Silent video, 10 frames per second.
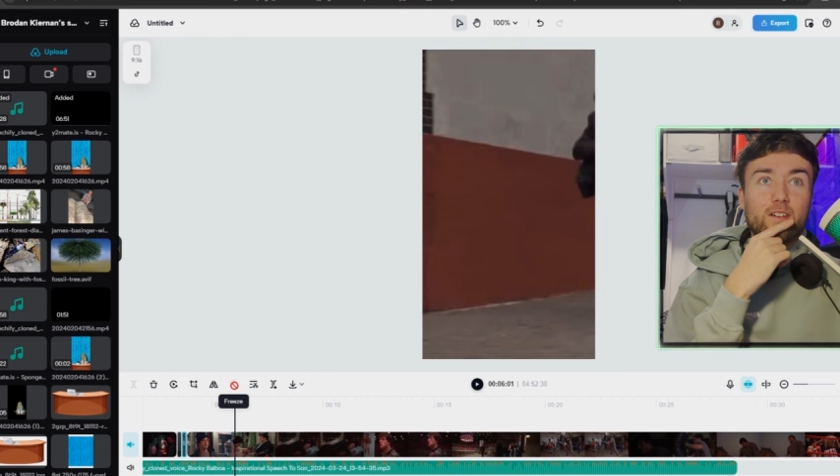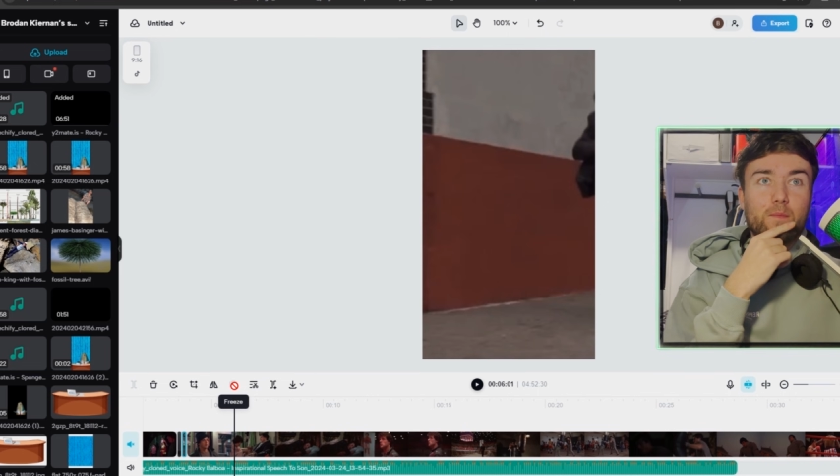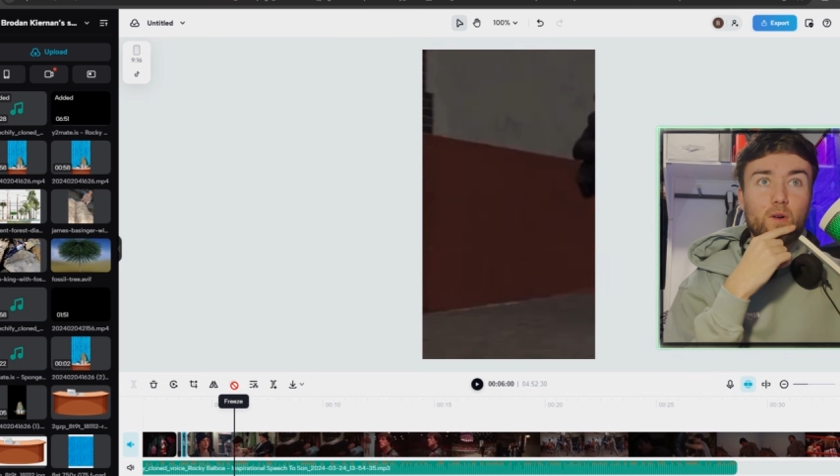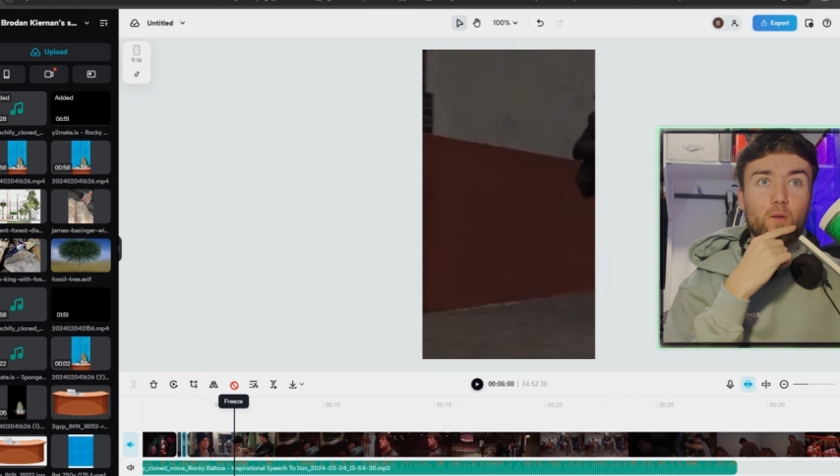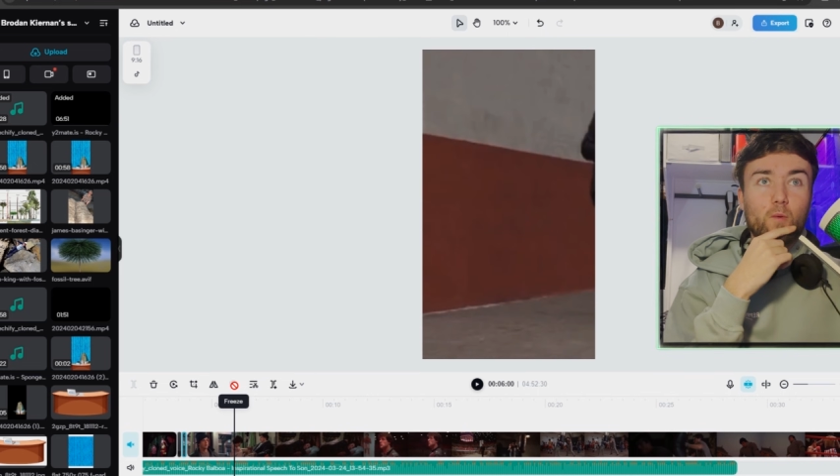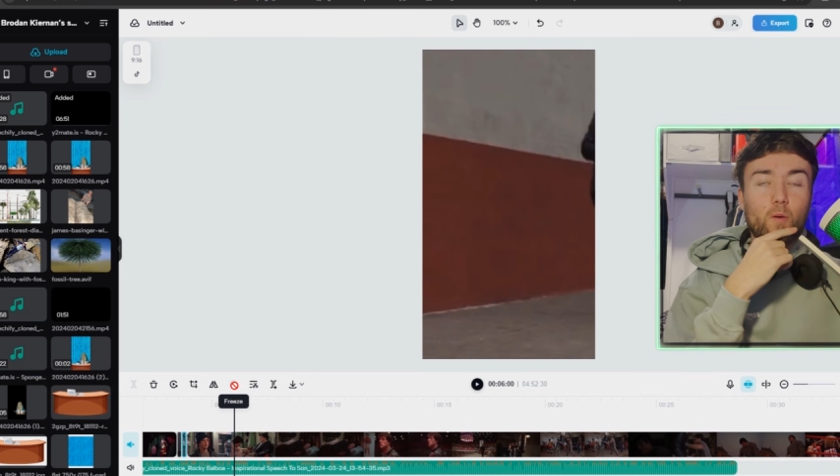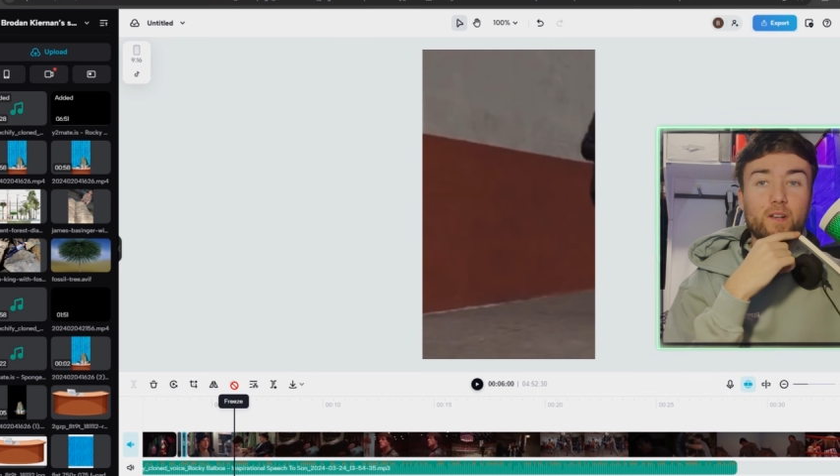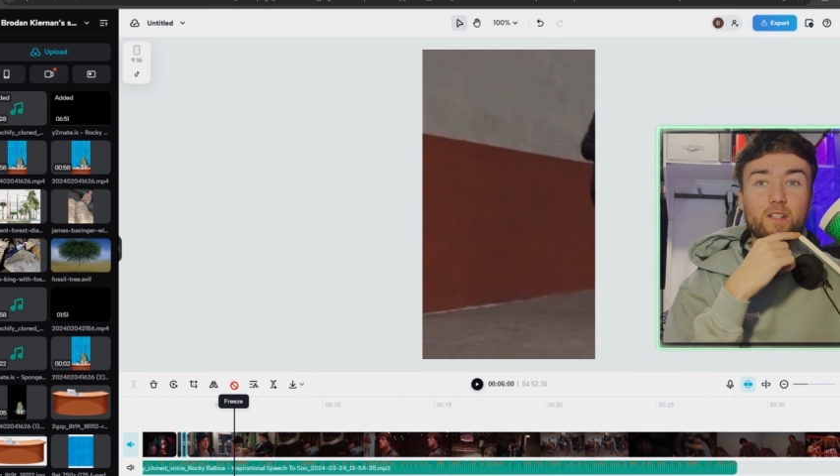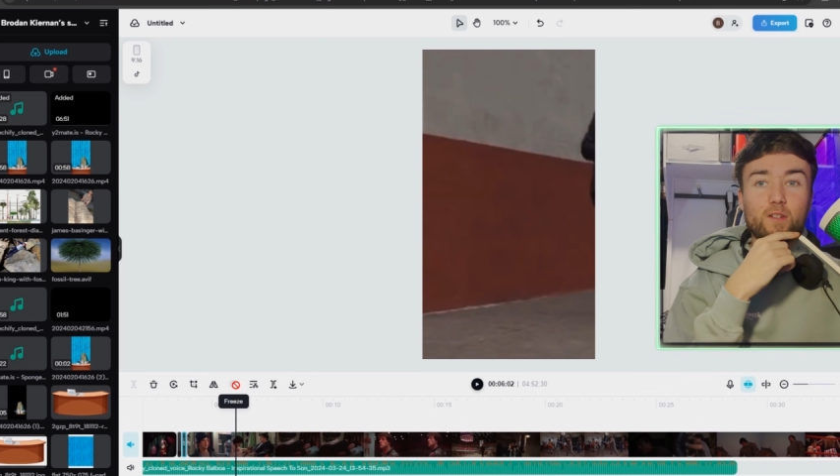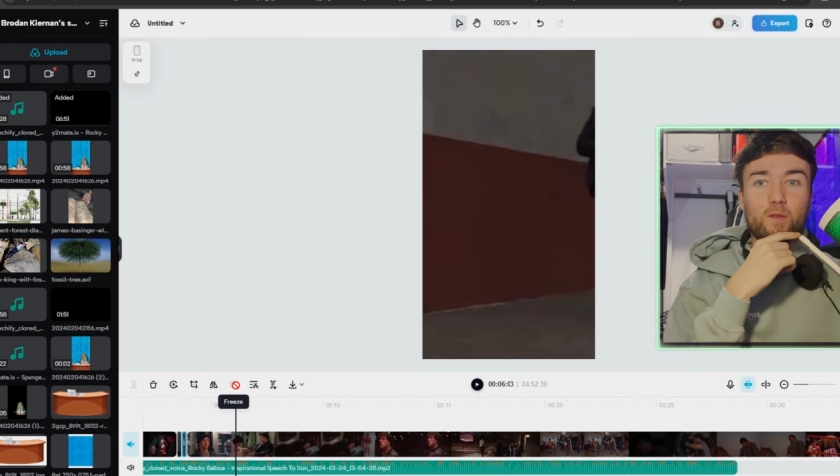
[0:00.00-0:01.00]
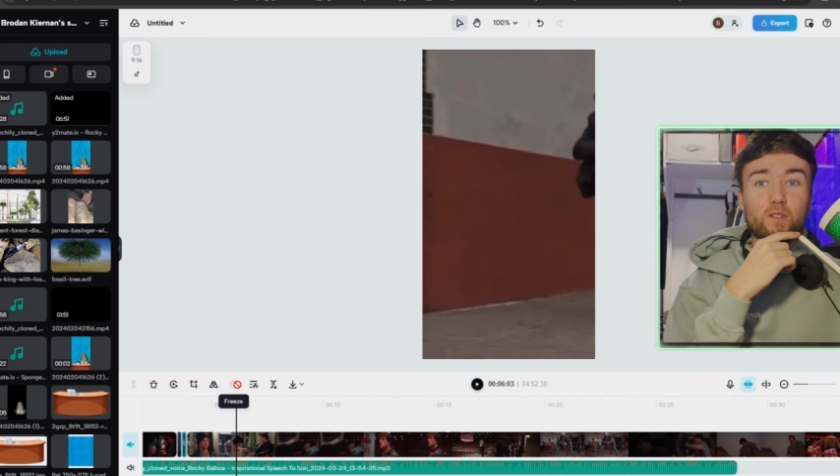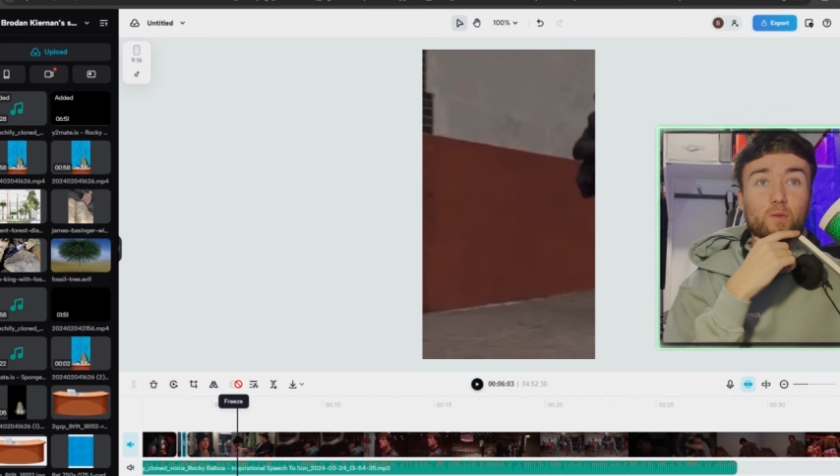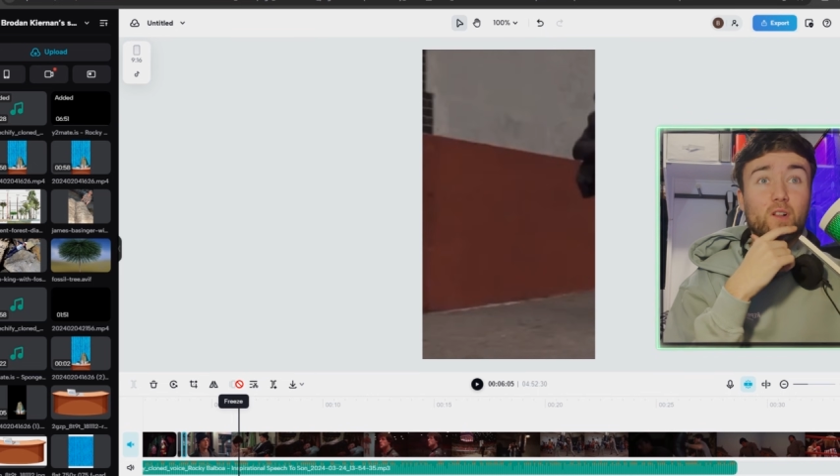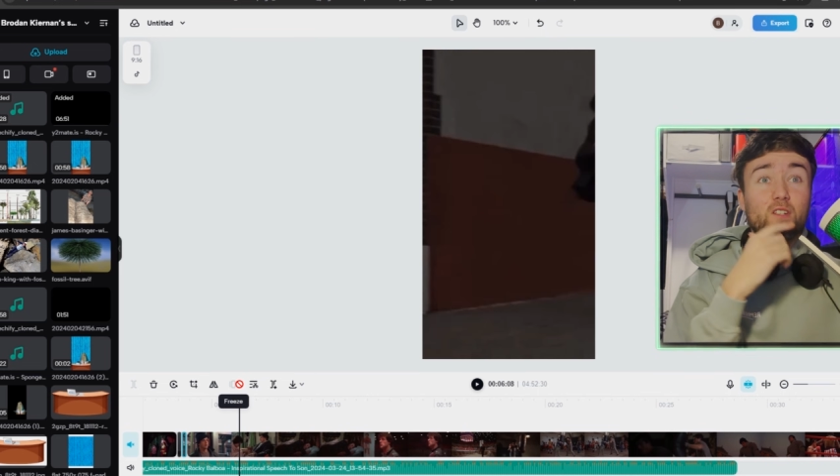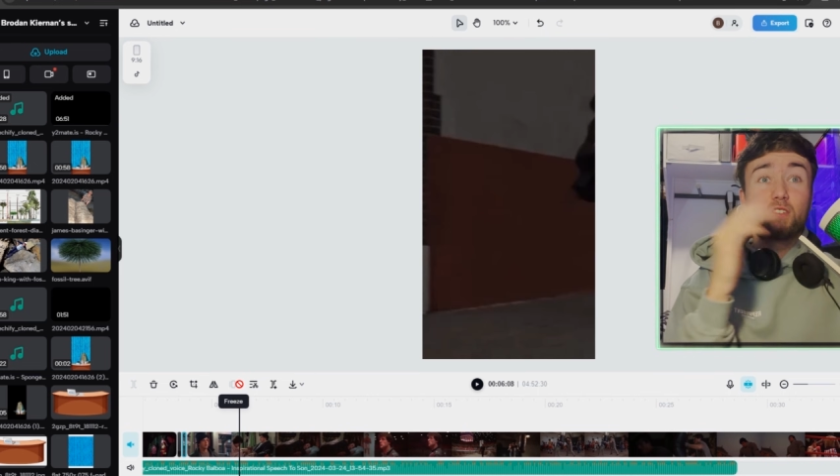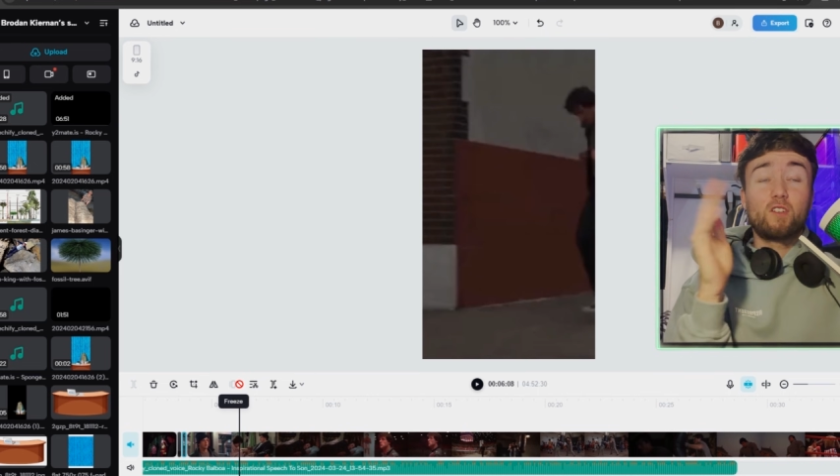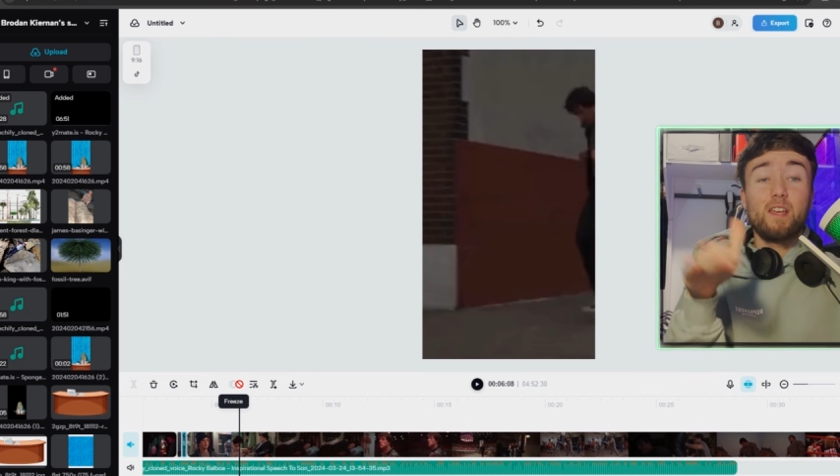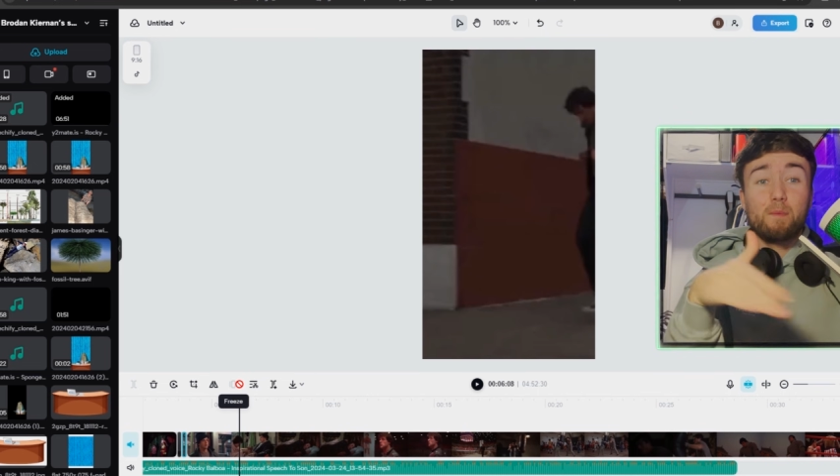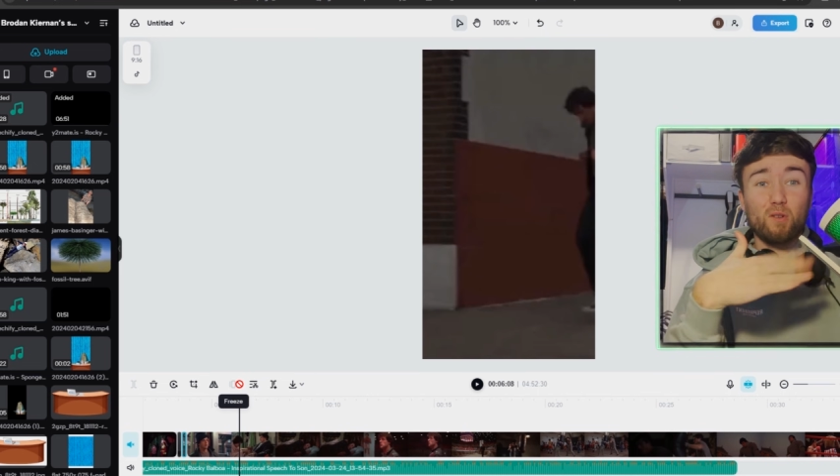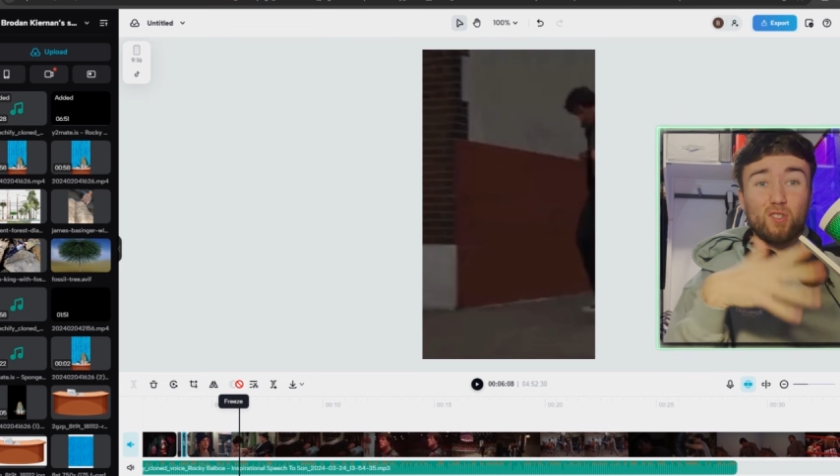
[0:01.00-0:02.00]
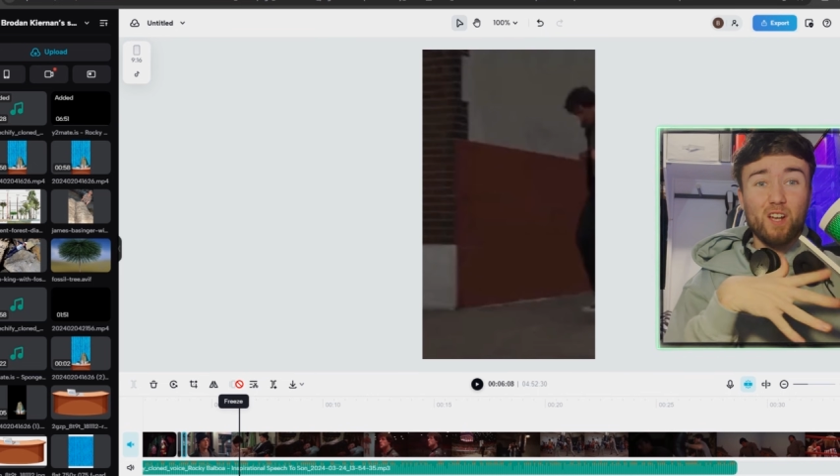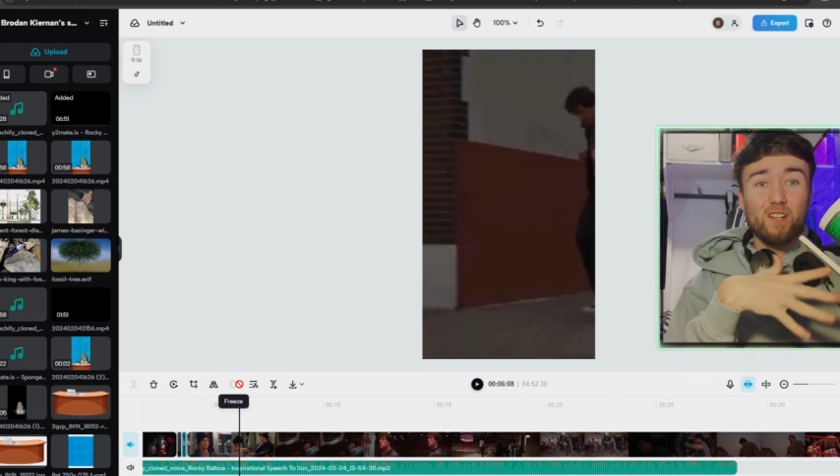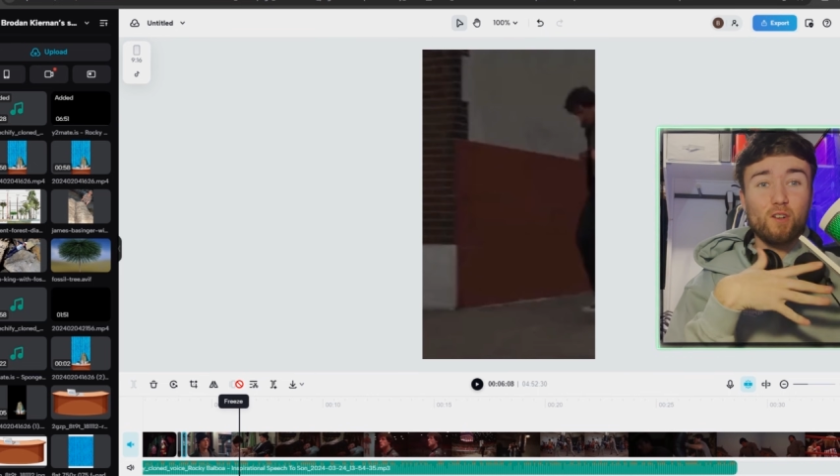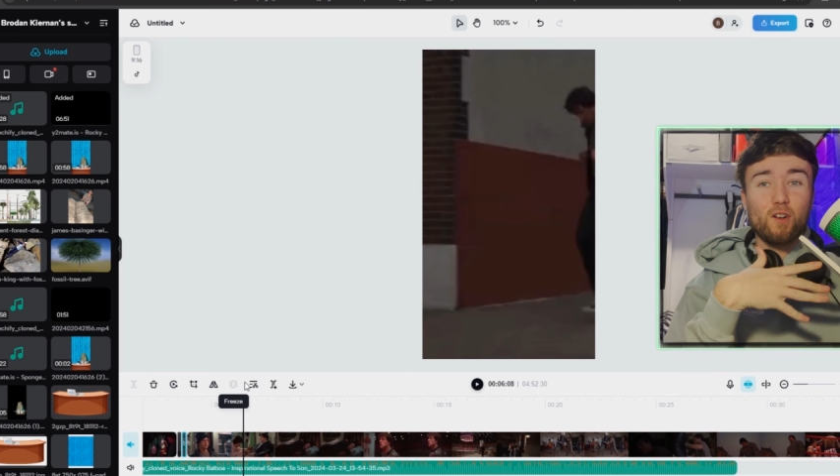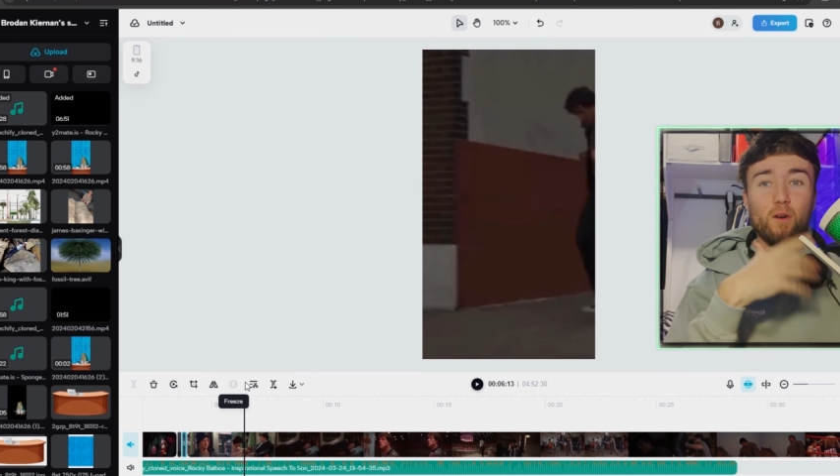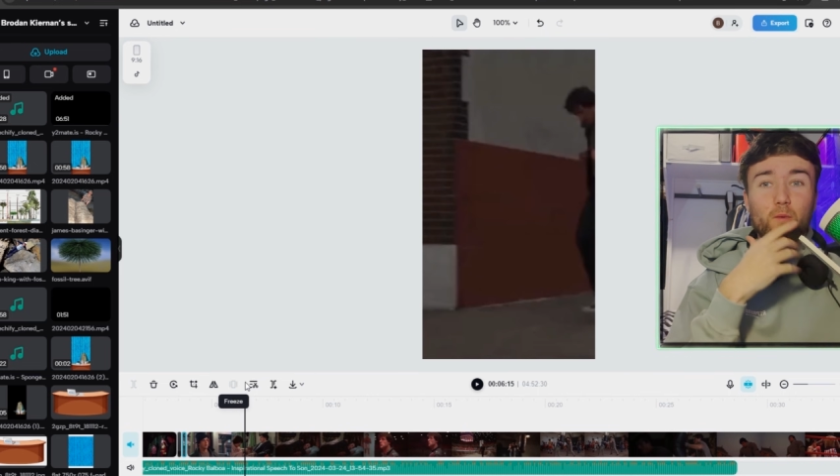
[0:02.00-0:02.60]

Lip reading: but what we need to do as well is just keep on changing it up.